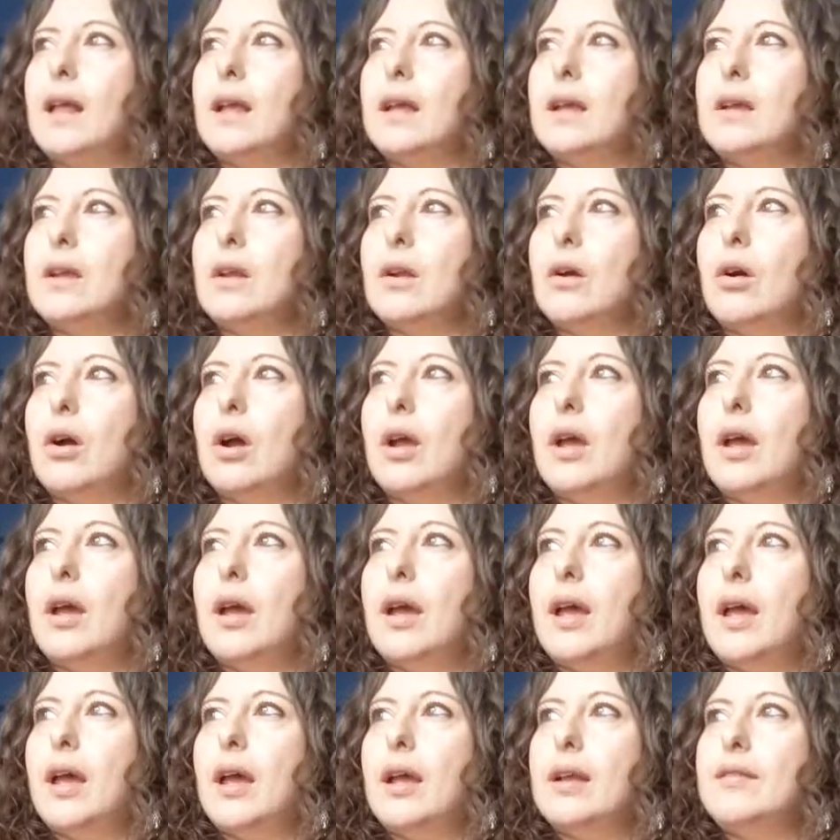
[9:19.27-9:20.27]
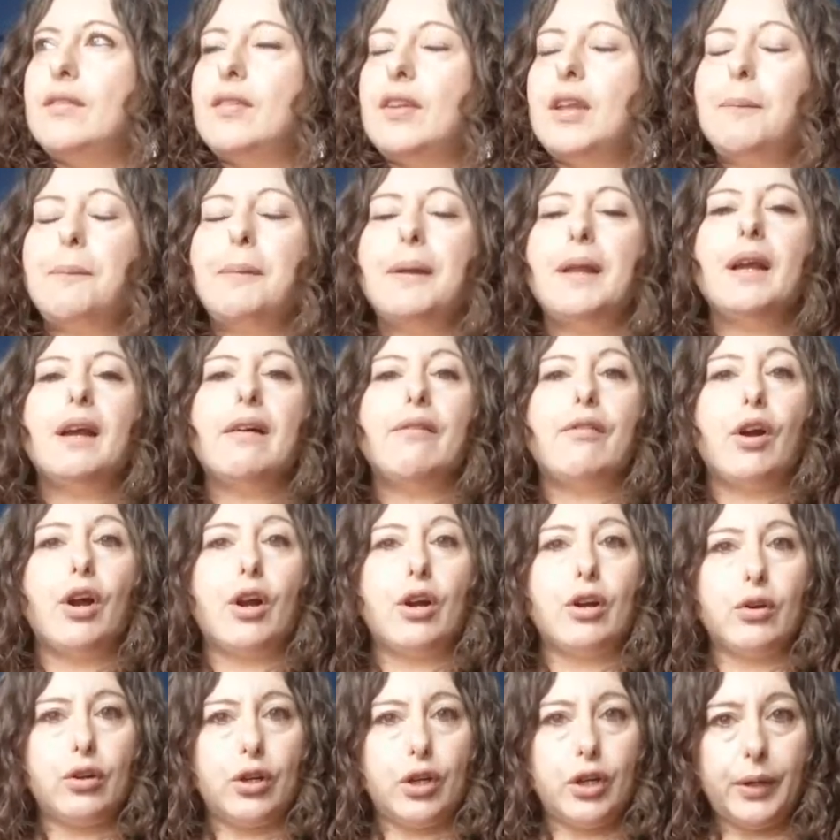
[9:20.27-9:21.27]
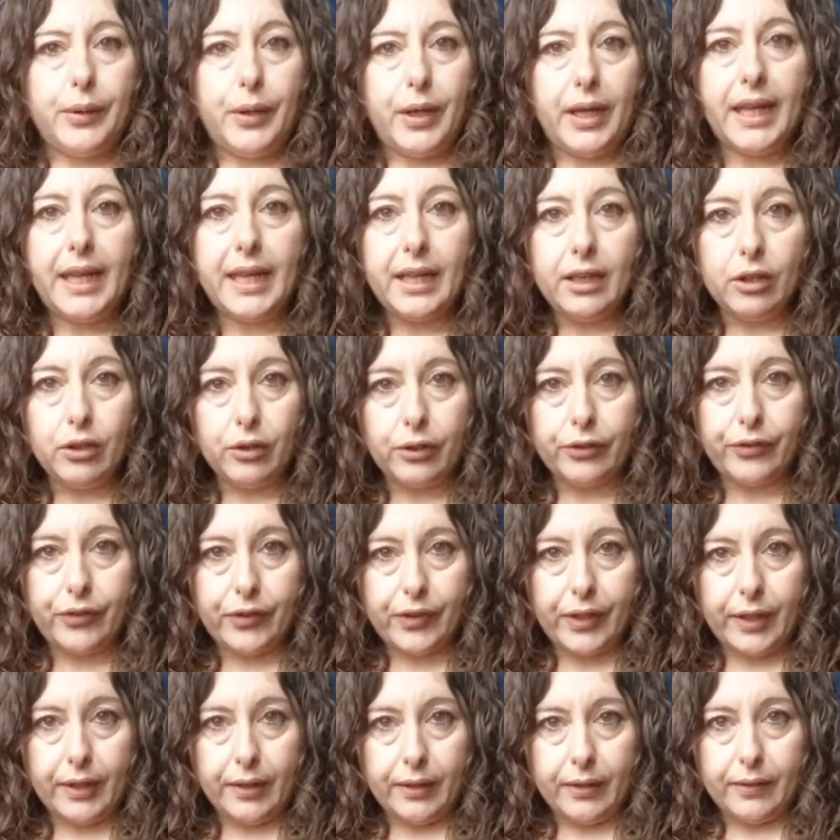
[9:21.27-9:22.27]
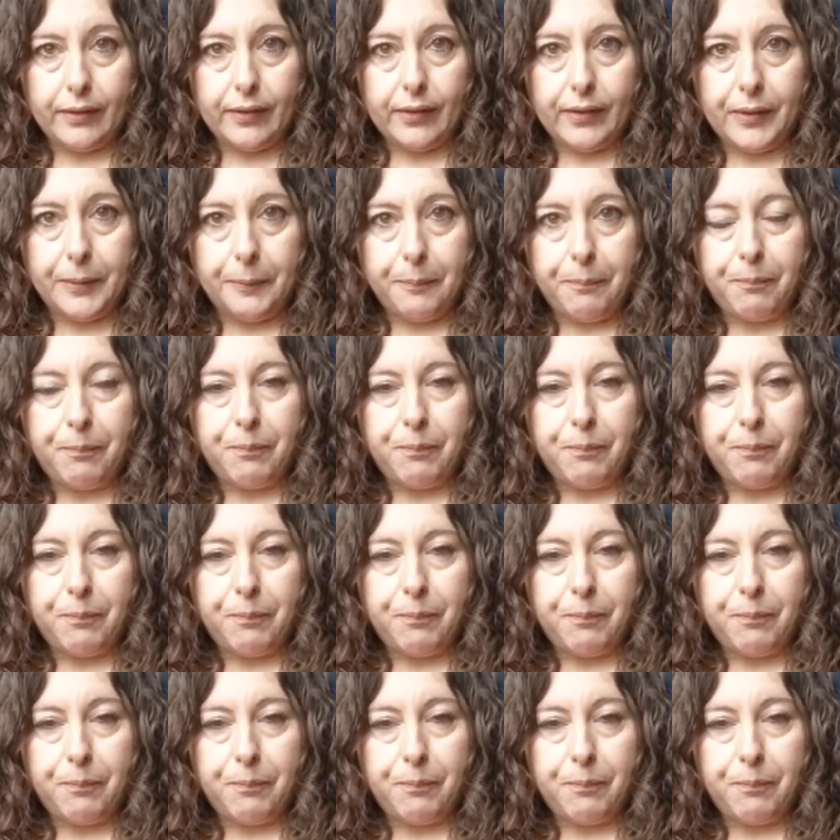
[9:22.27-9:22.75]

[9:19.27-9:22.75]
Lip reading: you know deepening of our healer skills.